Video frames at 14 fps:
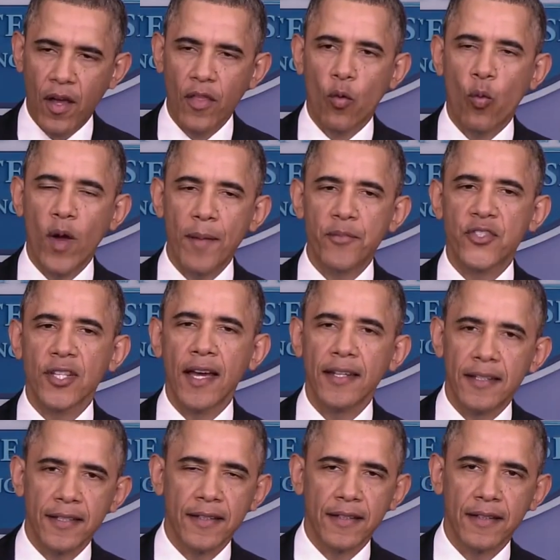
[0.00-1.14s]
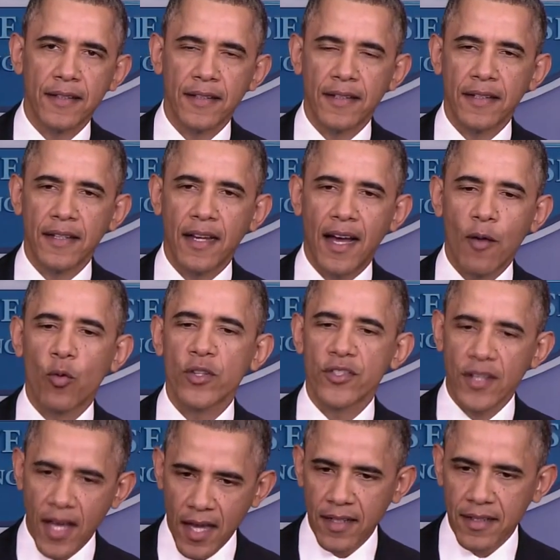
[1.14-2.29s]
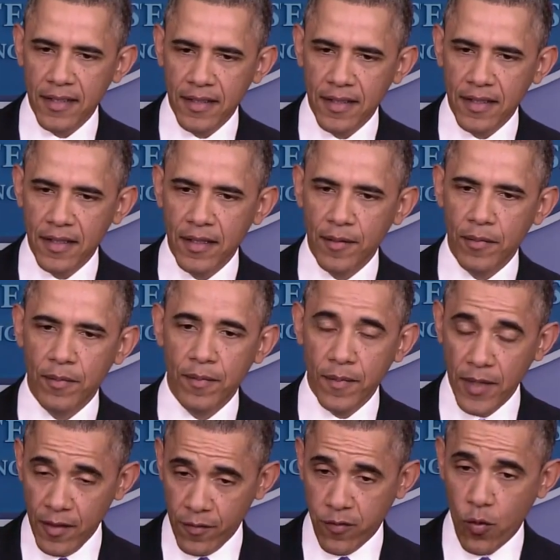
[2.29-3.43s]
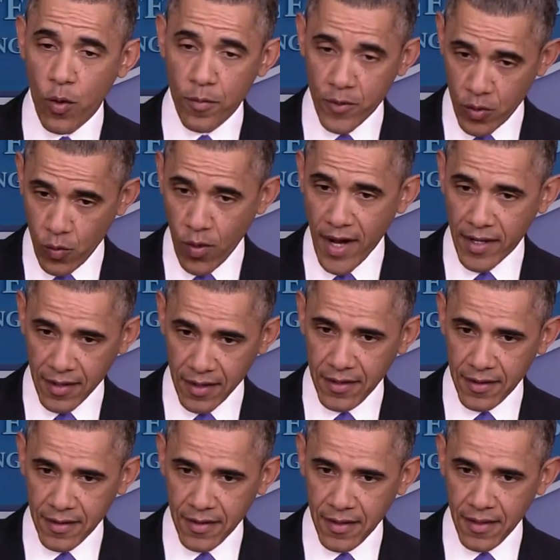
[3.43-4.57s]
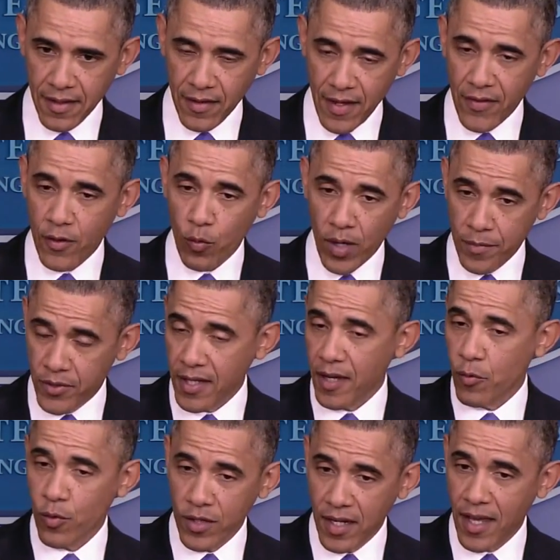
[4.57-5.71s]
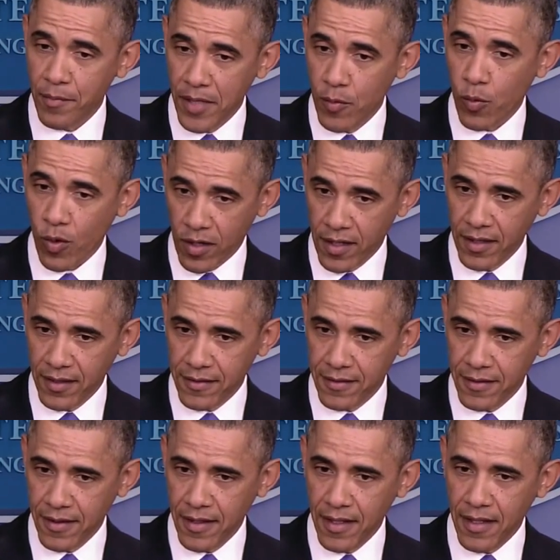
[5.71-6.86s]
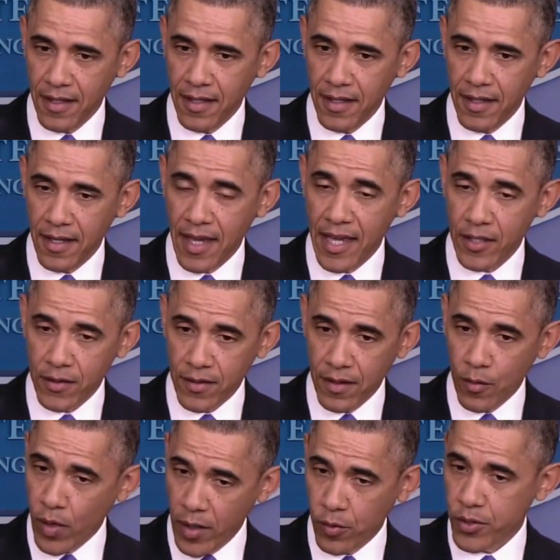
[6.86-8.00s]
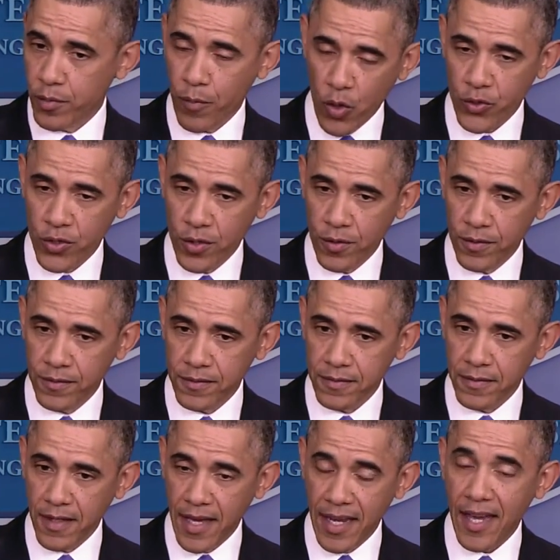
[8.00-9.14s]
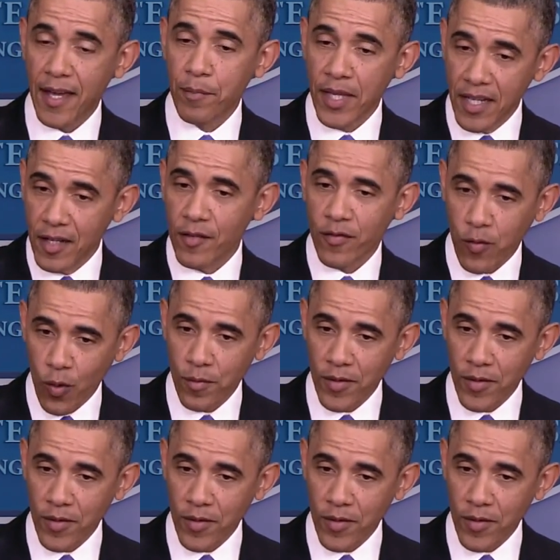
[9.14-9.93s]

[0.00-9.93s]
website, I was not informed directly that the website would not be working as the way it was supposed to. Had I been informed,